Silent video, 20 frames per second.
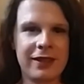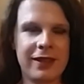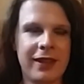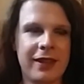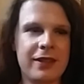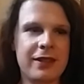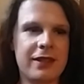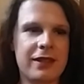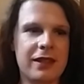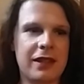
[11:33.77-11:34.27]

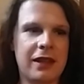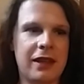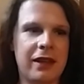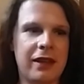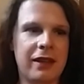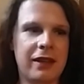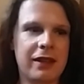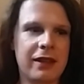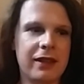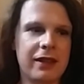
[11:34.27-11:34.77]
It's
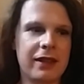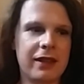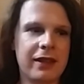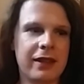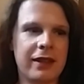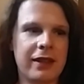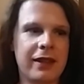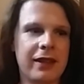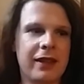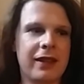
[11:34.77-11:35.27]

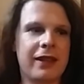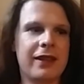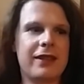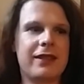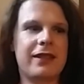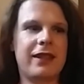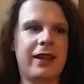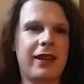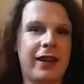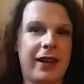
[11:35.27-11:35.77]

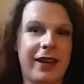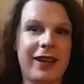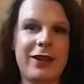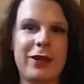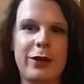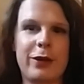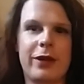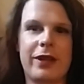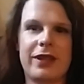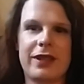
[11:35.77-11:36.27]
saying I can
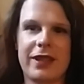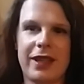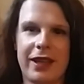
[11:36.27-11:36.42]
do this.